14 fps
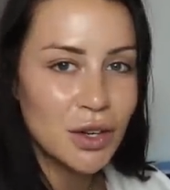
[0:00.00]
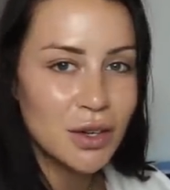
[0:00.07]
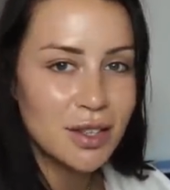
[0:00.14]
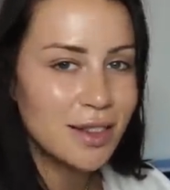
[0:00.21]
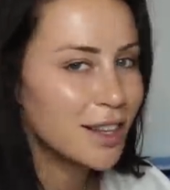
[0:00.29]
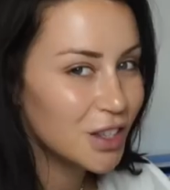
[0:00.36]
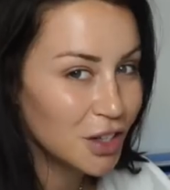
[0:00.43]

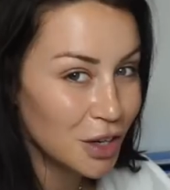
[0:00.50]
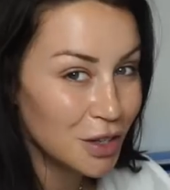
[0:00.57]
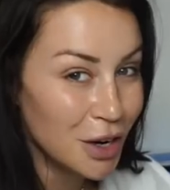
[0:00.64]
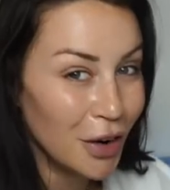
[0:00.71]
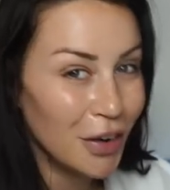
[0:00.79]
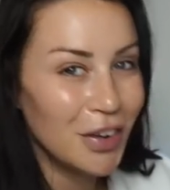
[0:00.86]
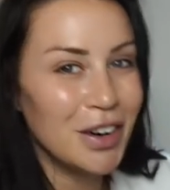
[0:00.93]
use in this
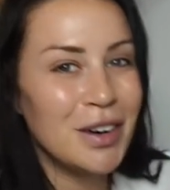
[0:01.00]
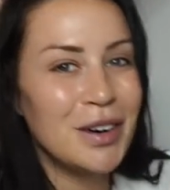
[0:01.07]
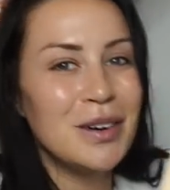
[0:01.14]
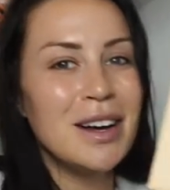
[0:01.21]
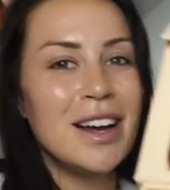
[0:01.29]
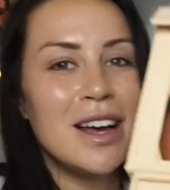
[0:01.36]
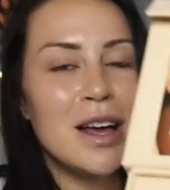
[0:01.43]

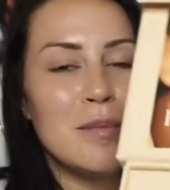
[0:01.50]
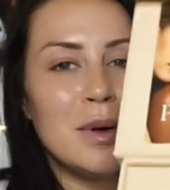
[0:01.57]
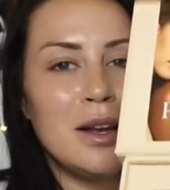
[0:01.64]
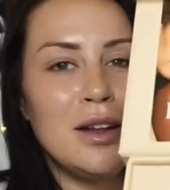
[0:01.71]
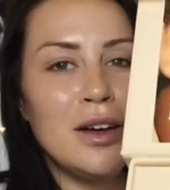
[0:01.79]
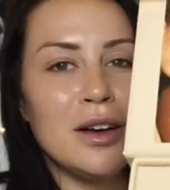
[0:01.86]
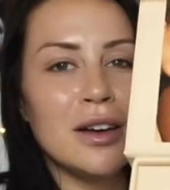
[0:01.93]
tutorial,
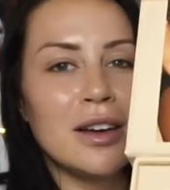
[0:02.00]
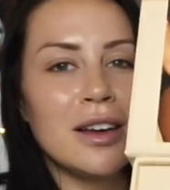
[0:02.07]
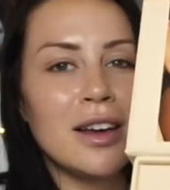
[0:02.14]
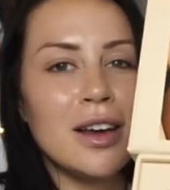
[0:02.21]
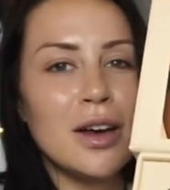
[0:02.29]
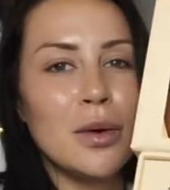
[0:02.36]
but look.